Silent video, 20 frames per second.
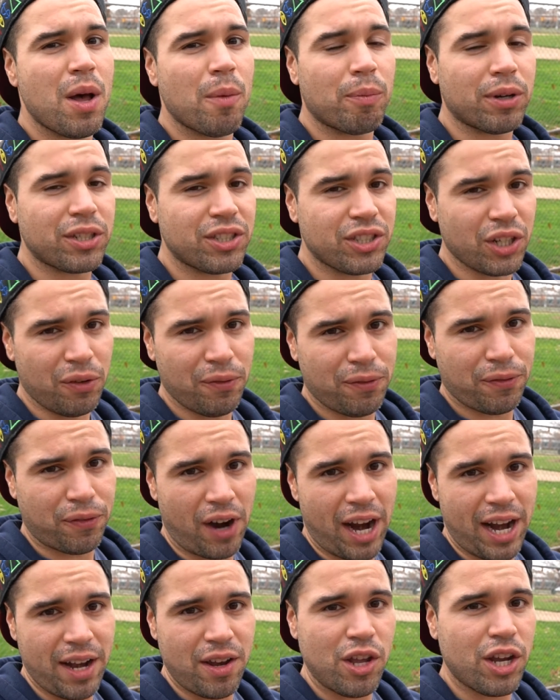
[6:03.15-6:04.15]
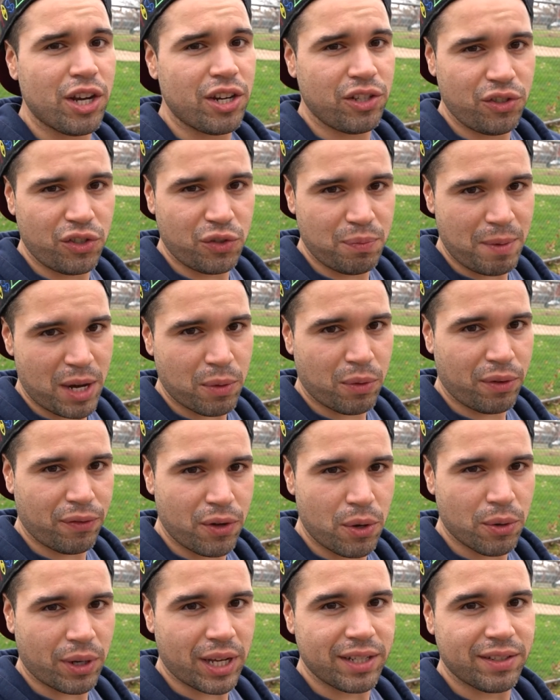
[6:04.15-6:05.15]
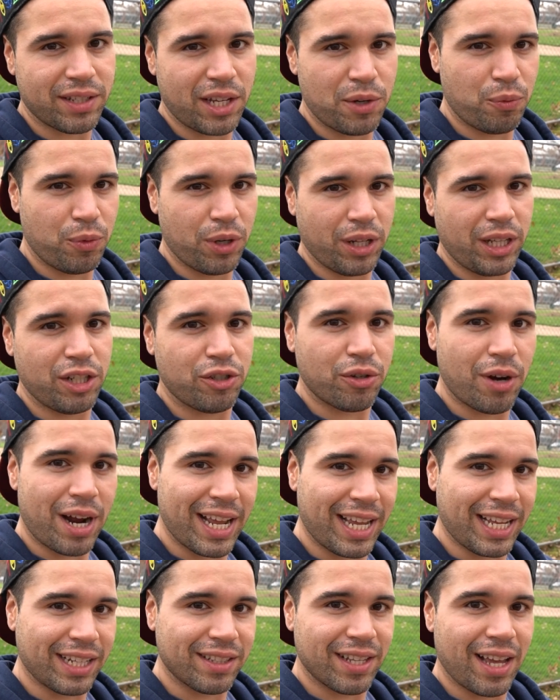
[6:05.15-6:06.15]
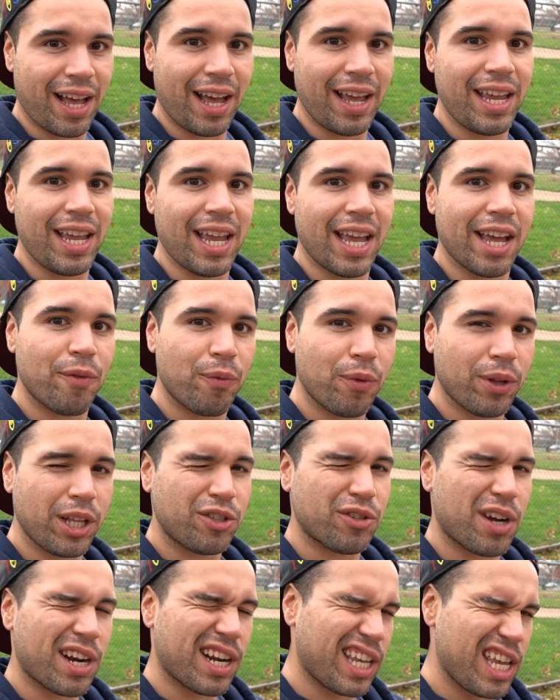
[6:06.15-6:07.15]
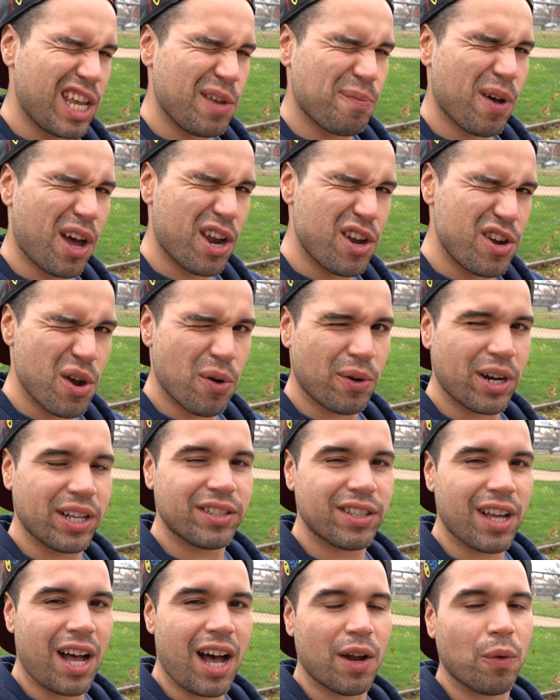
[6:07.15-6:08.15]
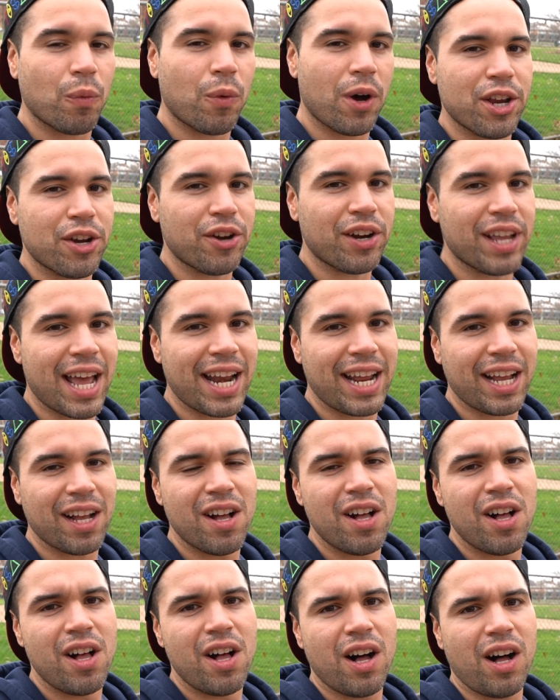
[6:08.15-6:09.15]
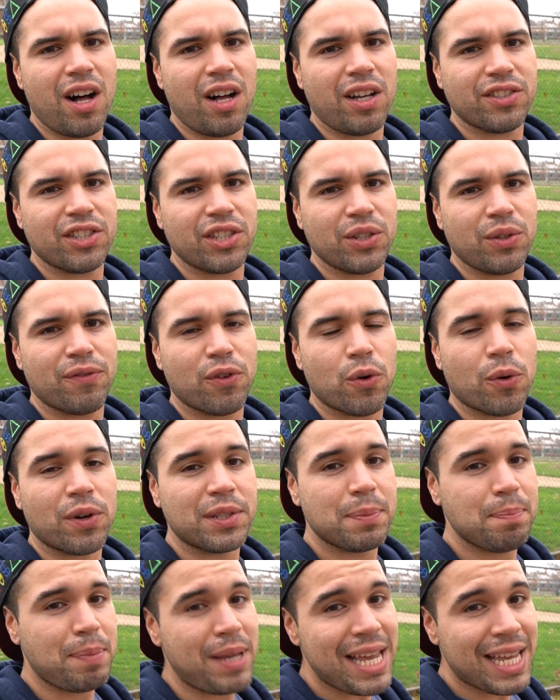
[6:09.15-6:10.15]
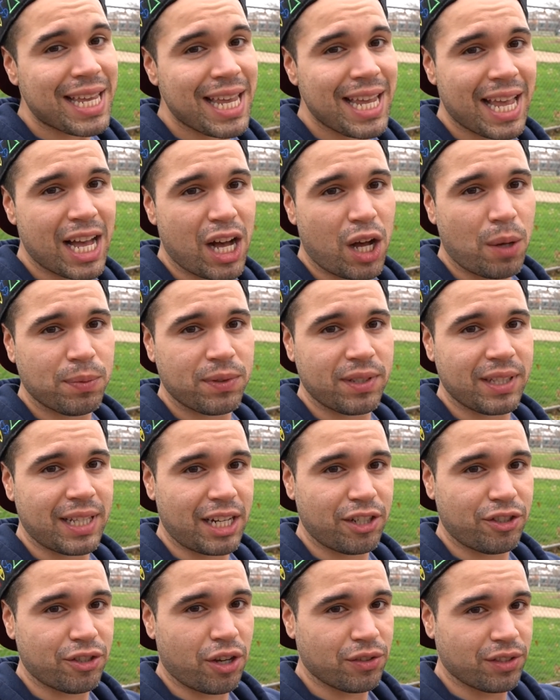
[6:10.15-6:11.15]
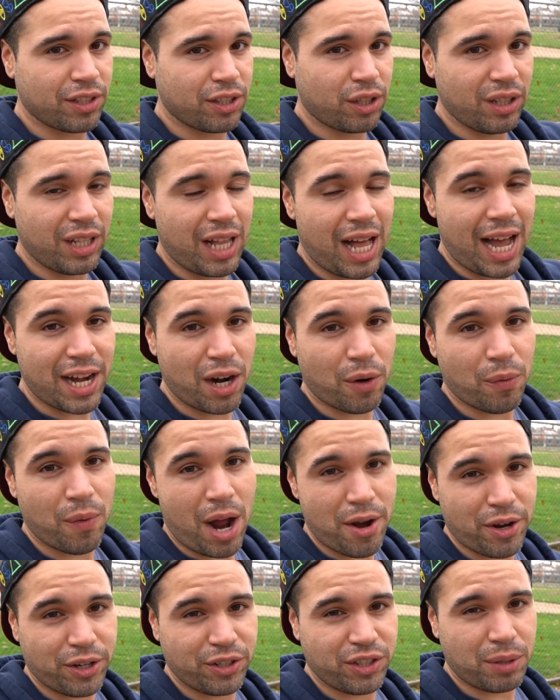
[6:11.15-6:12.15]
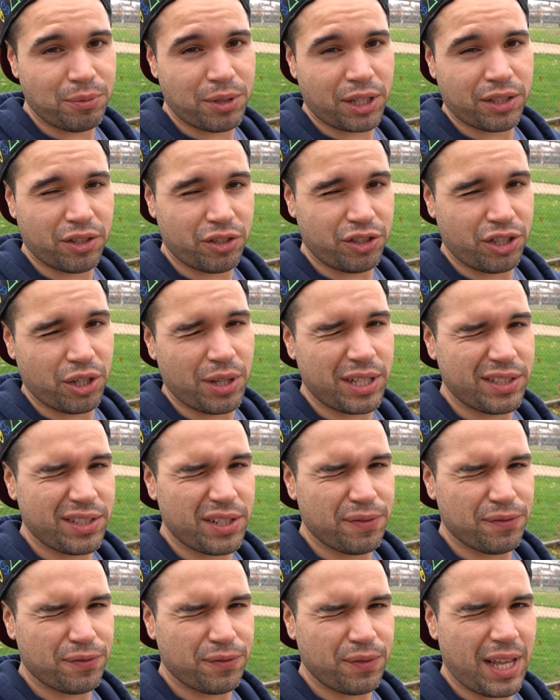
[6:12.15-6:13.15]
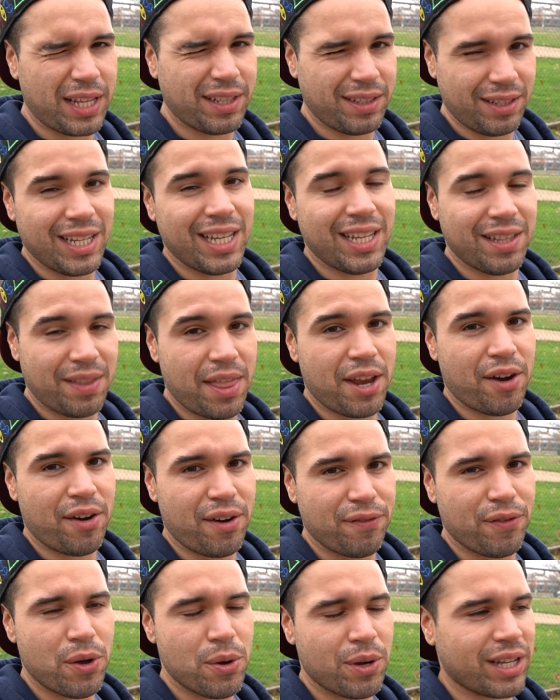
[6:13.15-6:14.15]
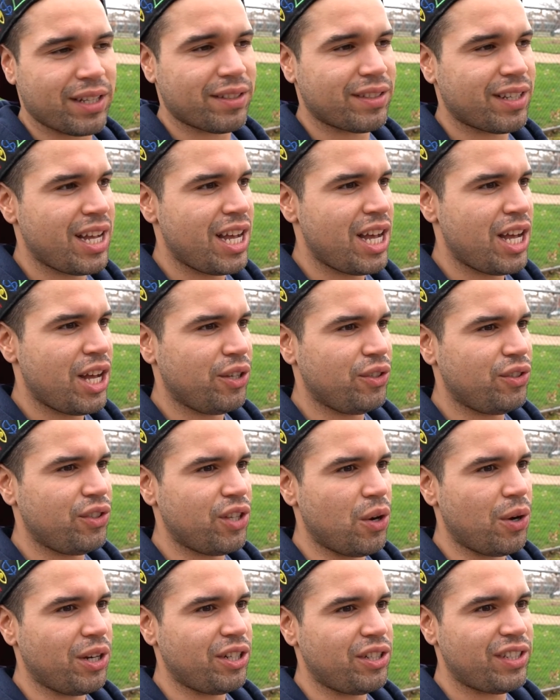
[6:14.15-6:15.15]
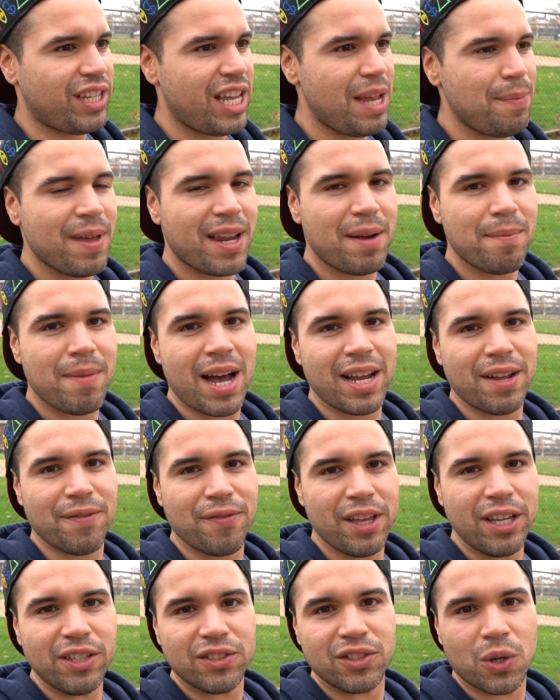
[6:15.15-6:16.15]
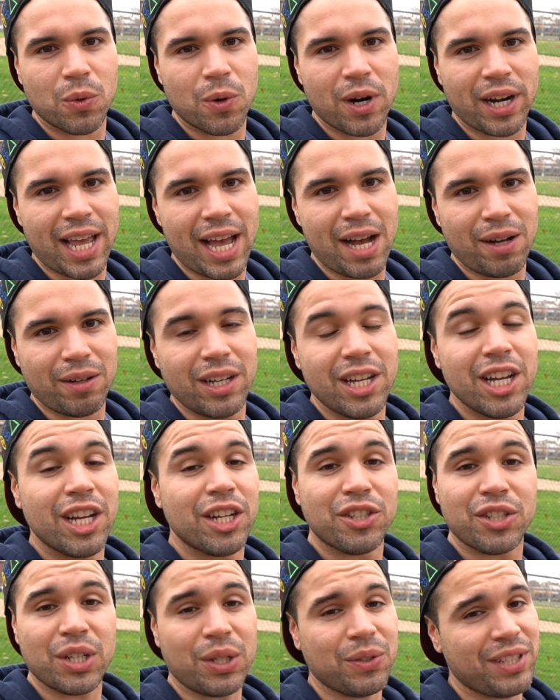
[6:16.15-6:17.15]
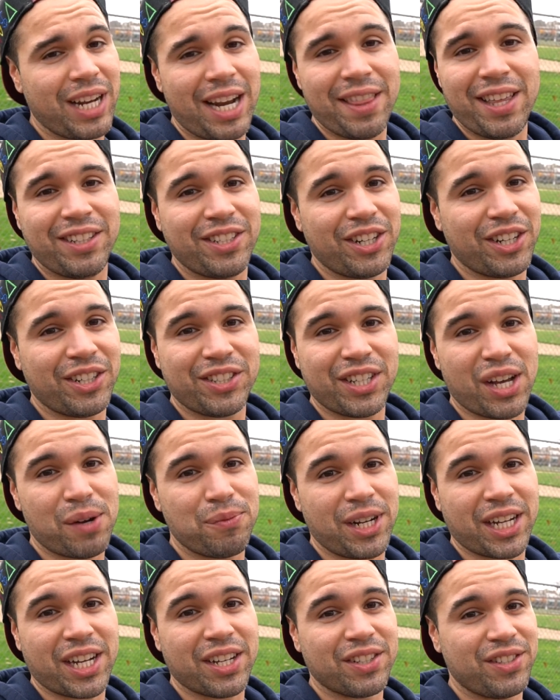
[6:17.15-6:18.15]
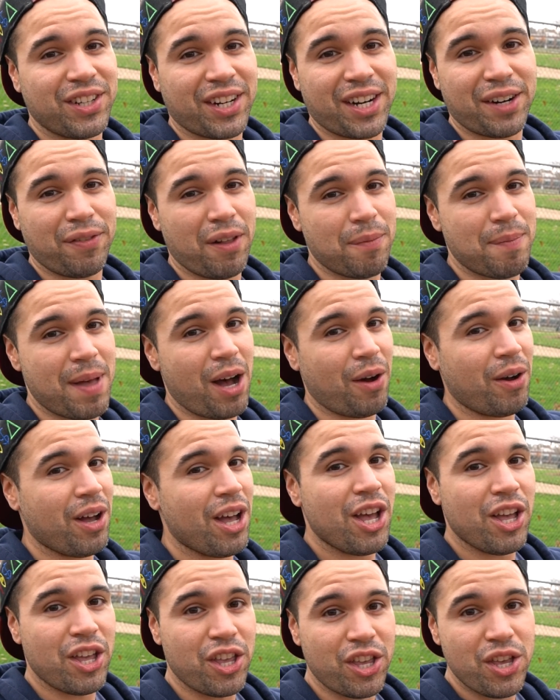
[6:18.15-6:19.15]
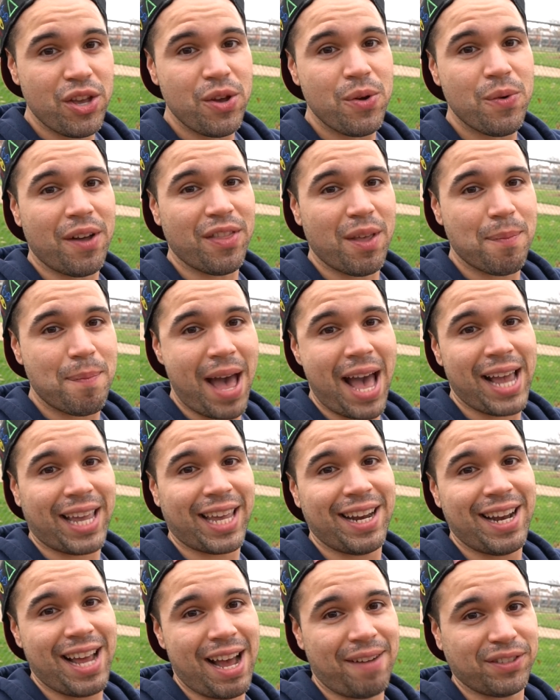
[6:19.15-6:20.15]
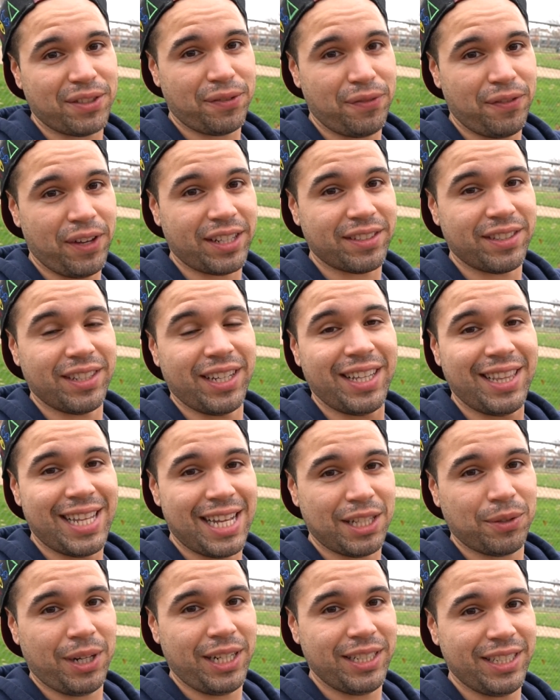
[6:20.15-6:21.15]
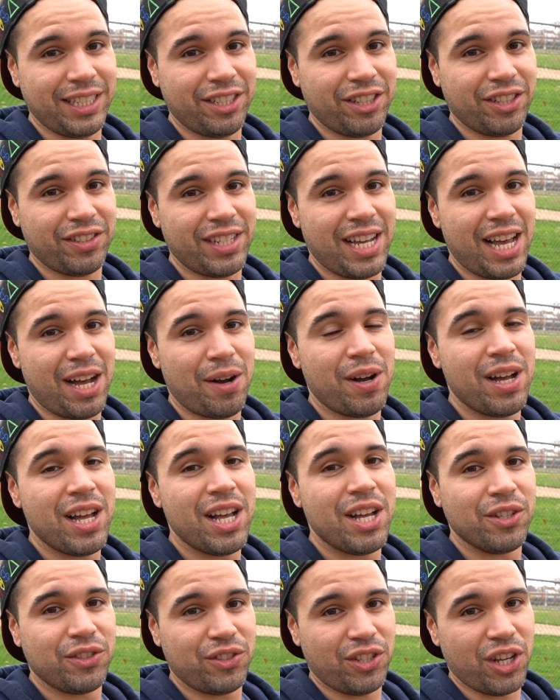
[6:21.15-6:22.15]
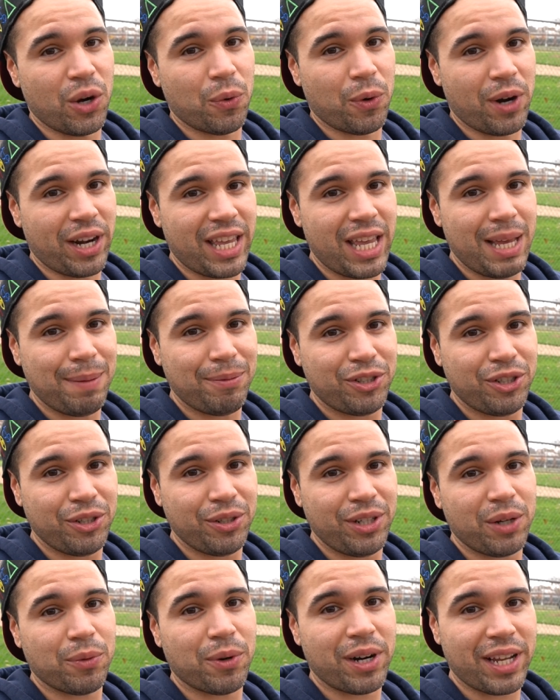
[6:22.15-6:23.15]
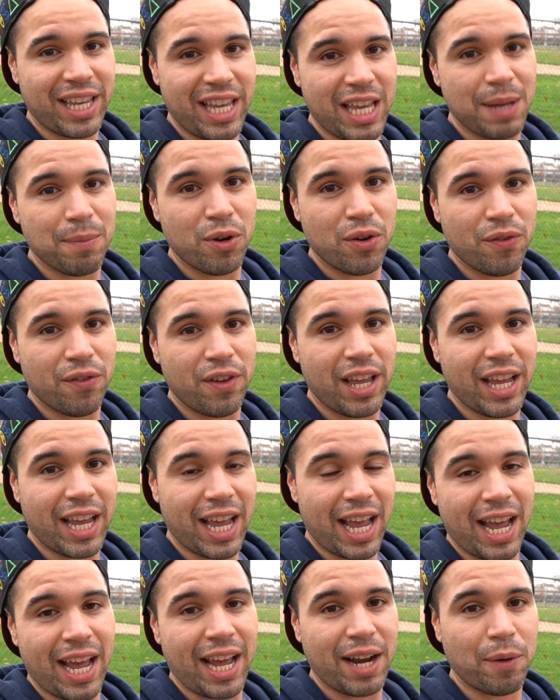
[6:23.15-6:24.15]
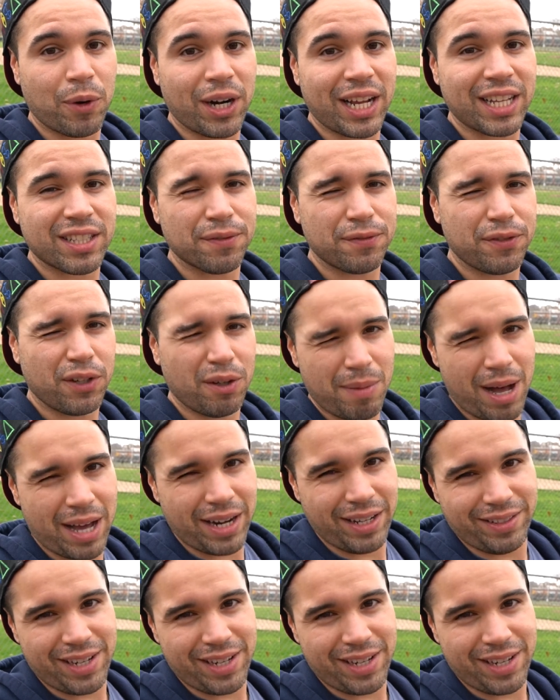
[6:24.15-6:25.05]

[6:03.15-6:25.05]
But don't fret, you can just use manual focus and really try to get tight and really try to keep a notice on what you're getting. Also, of course, peaking helps, and that draws a little line around your subject to show that they're in focus. So just keep that in mind. If things don't work out, don't say anything to your subject because they're gonna flip out. You on the back end have to fix it, and that's what I did just now. So we're gonna keep shooting, we're gonna keep moving, and we're gonna get some full bodies